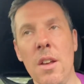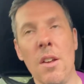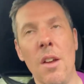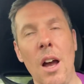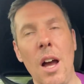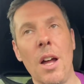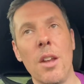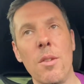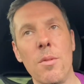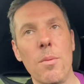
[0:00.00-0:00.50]

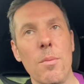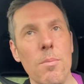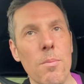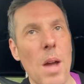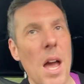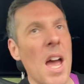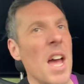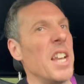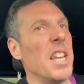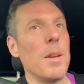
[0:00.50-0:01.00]

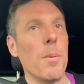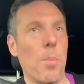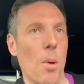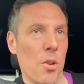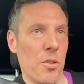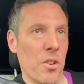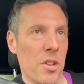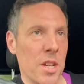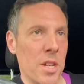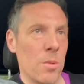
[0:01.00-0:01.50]
and
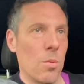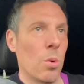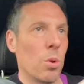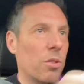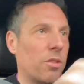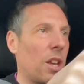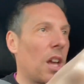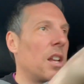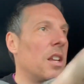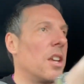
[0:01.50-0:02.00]
anybody will
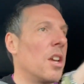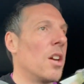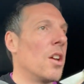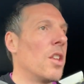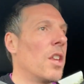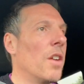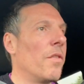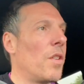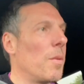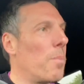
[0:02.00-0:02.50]
tell you
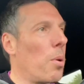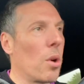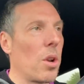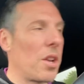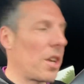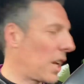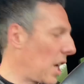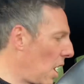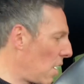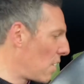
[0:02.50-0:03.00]
that if you pull in
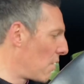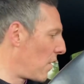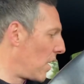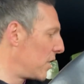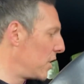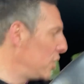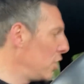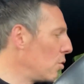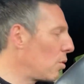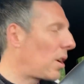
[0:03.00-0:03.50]
a
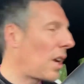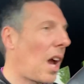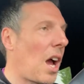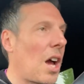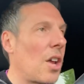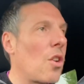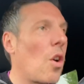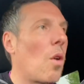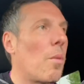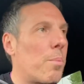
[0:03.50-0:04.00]
caravan, you
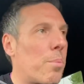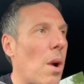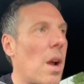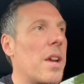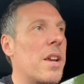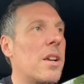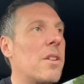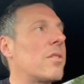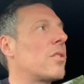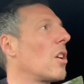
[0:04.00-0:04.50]
cannot
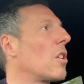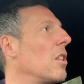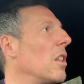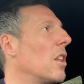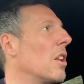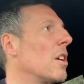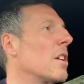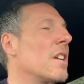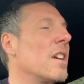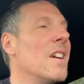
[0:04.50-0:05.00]
brake
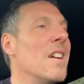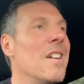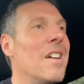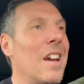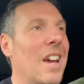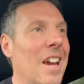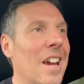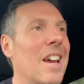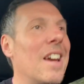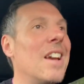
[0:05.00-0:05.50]
suddenly.
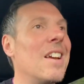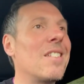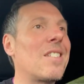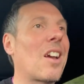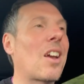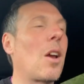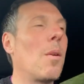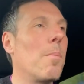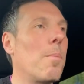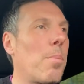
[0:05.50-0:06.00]
It is a
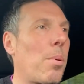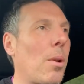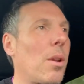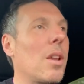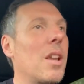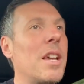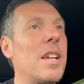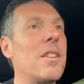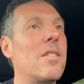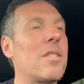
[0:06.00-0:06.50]

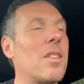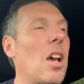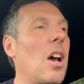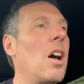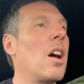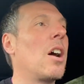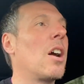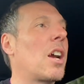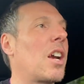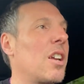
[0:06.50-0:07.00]
complete
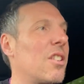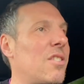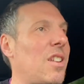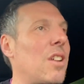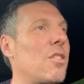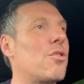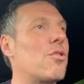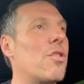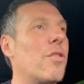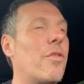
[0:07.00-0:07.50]

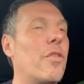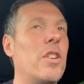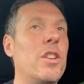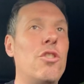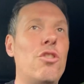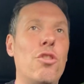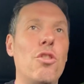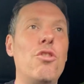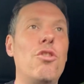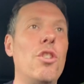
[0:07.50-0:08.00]
catastrophe
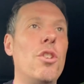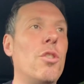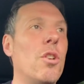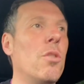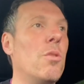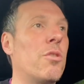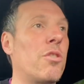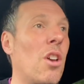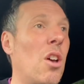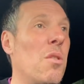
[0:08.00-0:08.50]
should you do
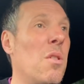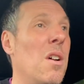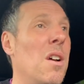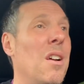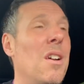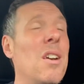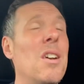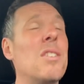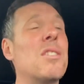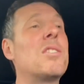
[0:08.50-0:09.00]
so.
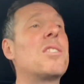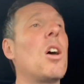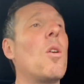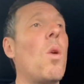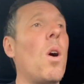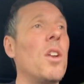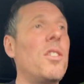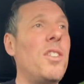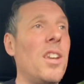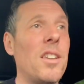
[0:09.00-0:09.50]
So
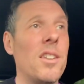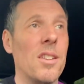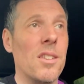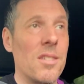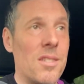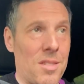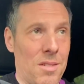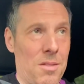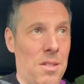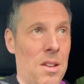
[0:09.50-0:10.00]
I
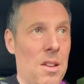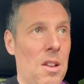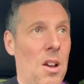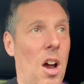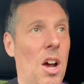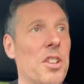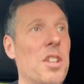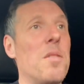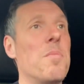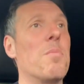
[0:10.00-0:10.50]

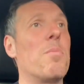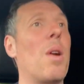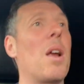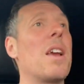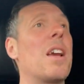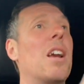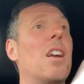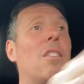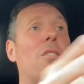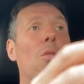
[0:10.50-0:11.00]
didn't
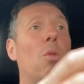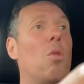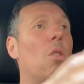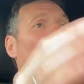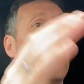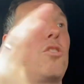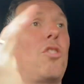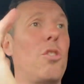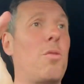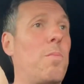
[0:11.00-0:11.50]
brake at all. I
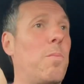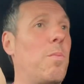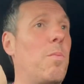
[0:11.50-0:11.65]
just